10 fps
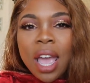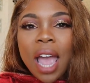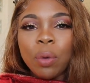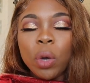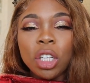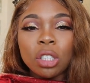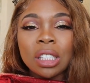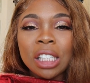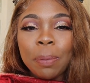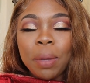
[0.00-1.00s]
And when you're
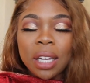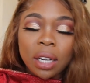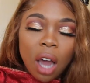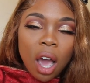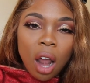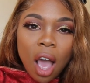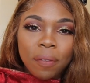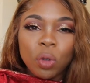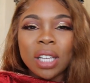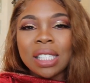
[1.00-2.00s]
sleepy and nod
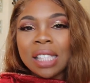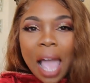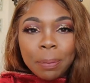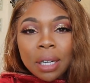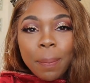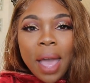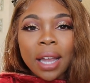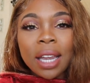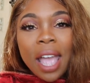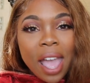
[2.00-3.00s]
off, you get slapped in the
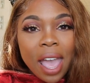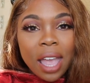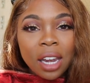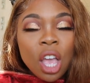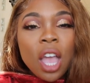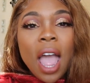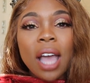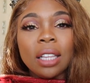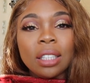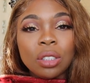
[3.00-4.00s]
back of the head,
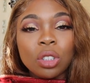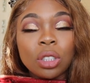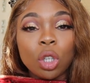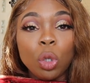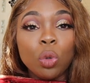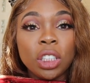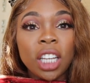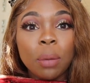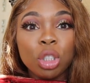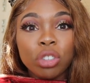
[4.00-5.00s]
and so you
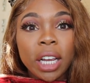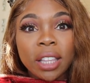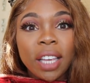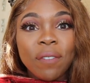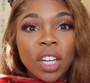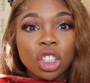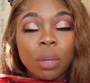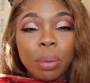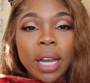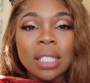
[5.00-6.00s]
sit up straight and they can finish
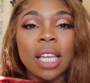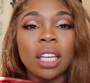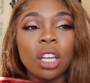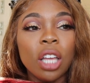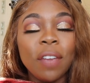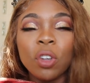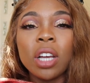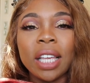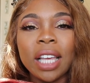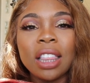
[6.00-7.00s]
your braids. Like, if
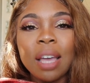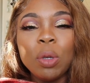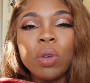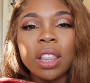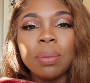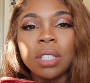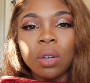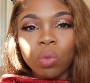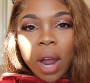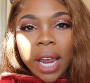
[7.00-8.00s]
you're gonna get them, you get them
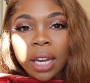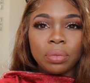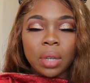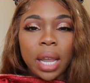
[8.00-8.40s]
done right.